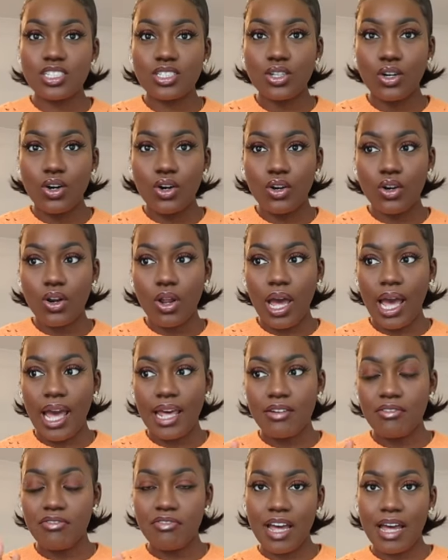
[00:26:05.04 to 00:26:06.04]
just gone
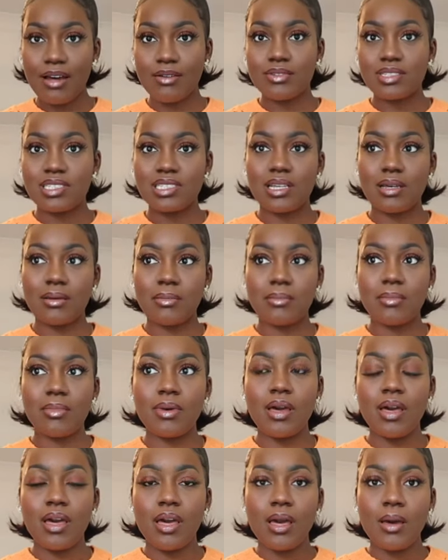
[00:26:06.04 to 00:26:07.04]
and found
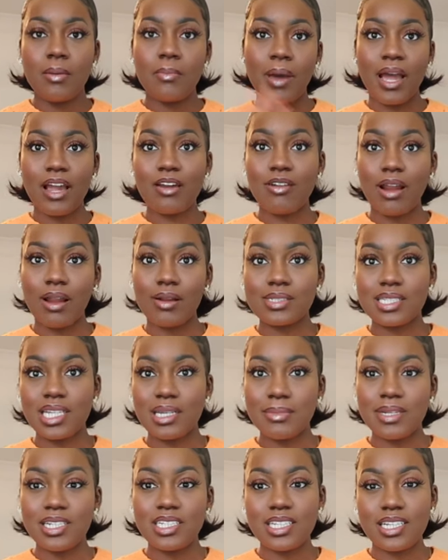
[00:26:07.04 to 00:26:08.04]
some background
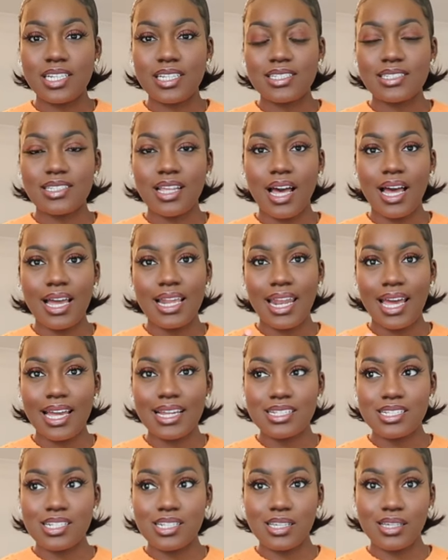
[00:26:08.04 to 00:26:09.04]
images that I
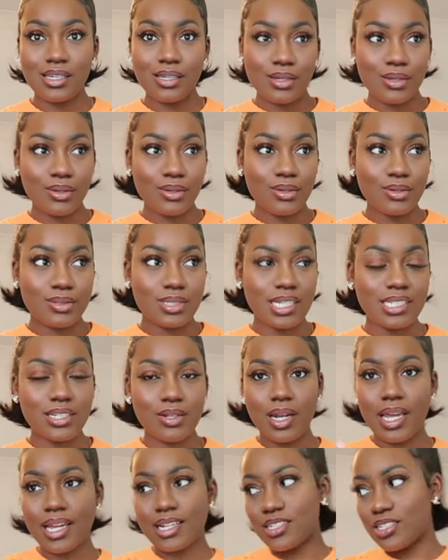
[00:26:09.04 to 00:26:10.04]
like to use. I
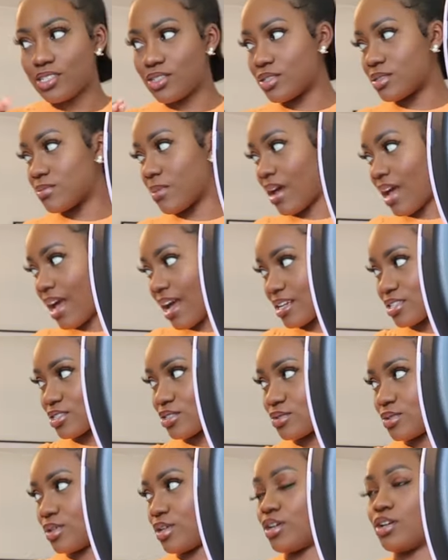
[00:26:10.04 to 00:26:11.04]
don't like to use my
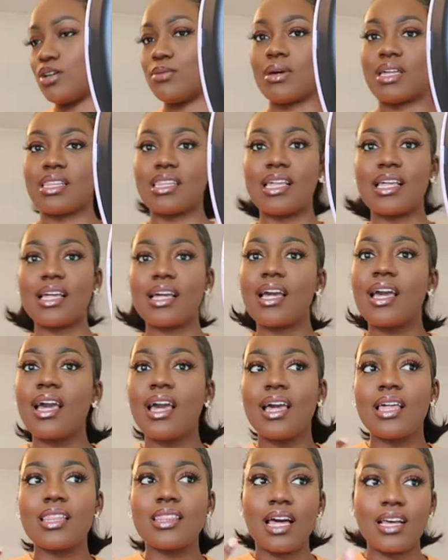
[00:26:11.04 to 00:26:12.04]
actual home. I think
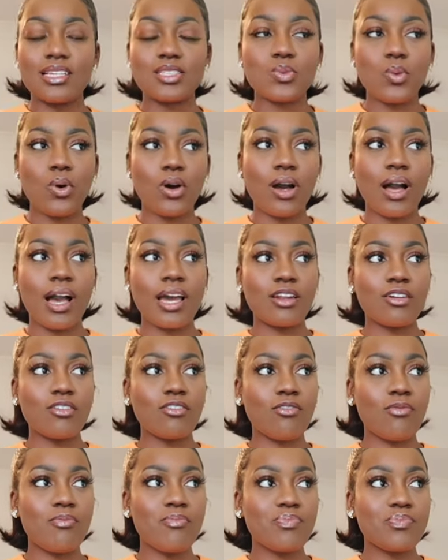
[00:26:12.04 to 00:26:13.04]
that's what kind
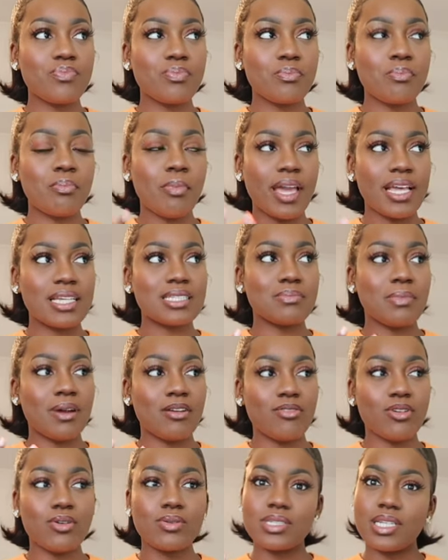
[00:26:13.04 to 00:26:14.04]
of makes my
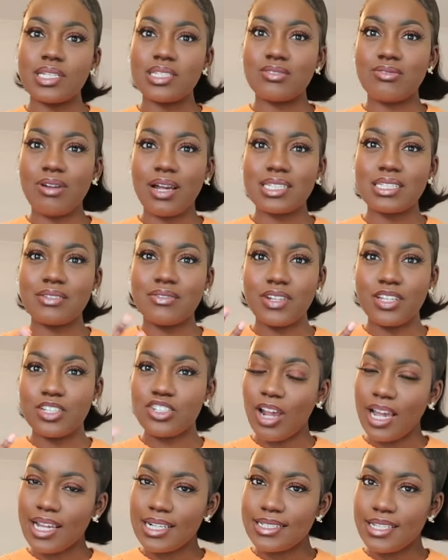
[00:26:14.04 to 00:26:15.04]
reels interactive and
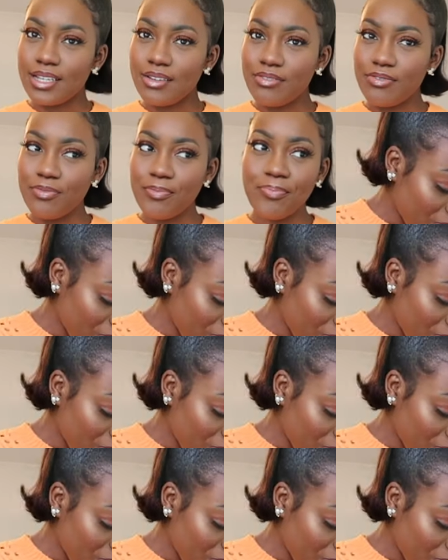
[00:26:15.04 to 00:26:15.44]
attractive.